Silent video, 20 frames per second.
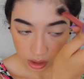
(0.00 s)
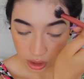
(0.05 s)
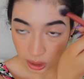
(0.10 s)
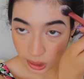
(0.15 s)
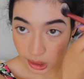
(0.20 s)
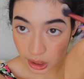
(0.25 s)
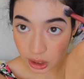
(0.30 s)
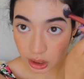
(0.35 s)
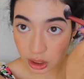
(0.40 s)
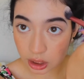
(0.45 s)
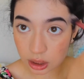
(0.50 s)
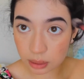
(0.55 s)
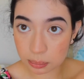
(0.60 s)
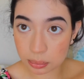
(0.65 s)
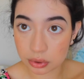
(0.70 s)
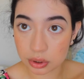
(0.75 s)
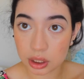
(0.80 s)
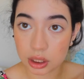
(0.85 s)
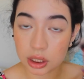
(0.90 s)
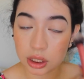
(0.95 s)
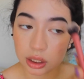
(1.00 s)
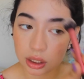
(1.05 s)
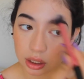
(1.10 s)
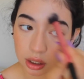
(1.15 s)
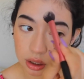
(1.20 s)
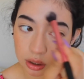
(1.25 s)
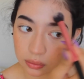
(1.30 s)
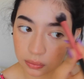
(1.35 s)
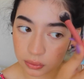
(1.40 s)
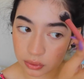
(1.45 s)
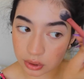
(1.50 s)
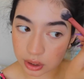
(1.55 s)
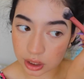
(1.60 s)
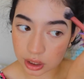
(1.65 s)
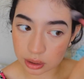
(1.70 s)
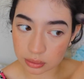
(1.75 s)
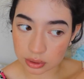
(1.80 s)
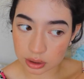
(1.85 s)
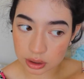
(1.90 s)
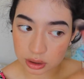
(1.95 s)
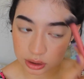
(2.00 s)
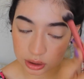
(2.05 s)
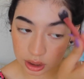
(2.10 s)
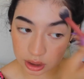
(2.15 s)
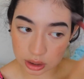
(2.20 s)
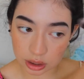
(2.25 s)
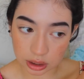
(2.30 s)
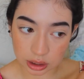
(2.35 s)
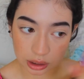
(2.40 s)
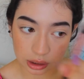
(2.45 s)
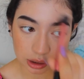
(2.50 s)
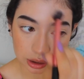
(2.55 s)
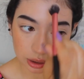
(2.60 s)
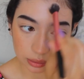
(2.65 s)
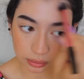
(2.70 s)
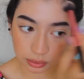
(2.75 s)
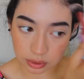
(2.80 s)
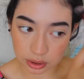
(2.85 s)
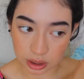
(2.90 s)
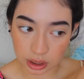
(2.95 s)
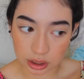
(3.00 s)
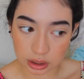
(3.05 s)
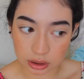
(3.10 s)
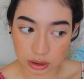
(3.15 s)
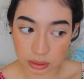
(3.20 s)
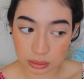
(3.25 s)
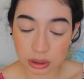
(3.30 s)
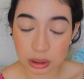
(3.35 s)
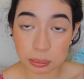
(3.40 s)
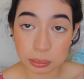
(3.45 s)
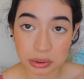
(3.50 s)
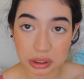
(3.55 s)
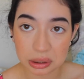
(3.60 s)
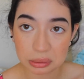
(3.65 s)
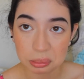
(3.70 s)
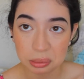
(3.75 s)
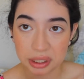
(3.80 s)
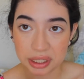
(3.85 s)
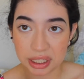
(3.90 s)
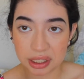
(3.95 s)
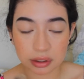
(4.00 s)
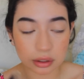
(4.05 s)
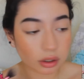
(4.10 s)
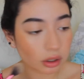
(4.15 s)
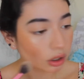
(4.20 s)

I'm not gonna put anything on the forehead because I think the forehead is already pretty bright.